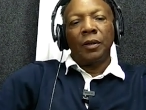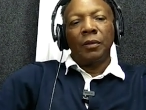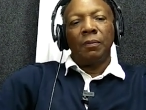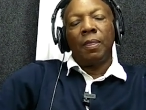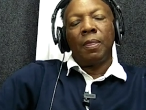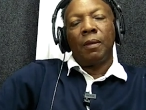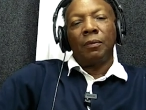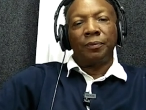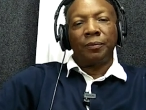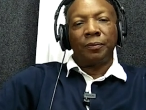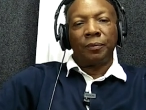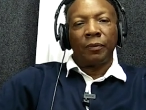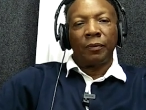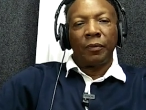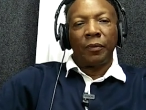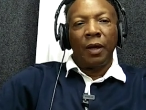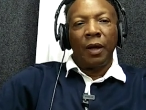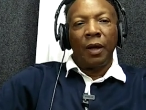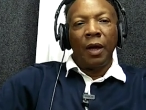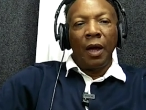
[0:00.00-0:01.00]
yeah. yeah.
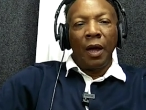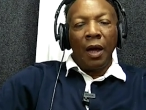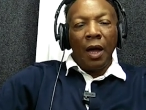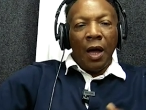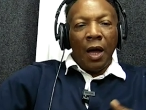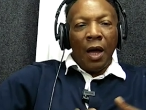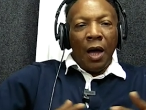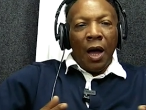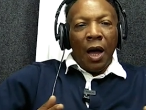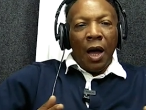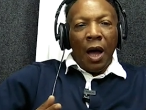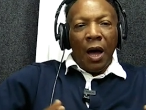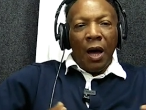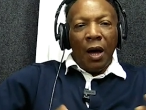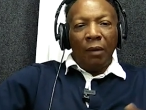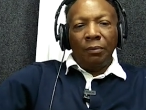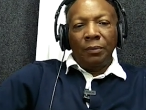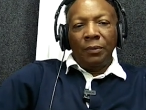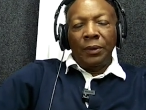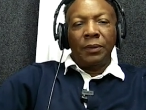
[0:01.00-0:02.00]

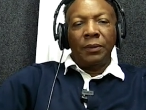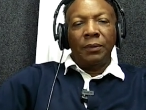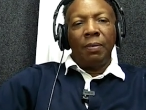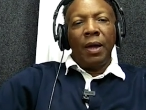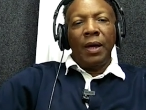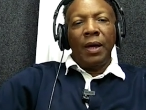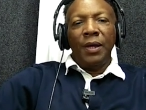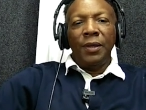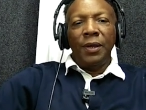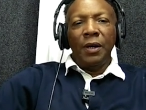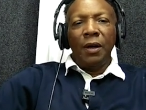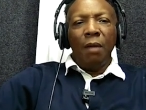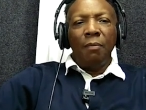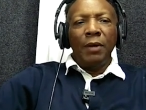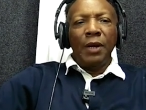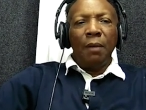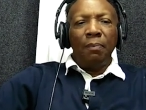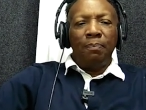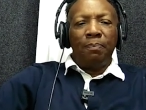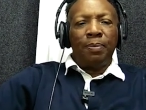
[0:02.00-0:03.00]
Um,
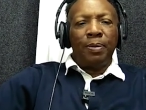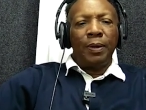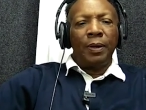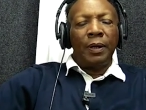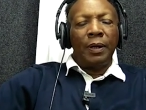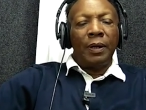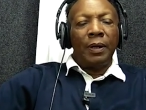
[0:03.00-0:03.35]
anything coming up? I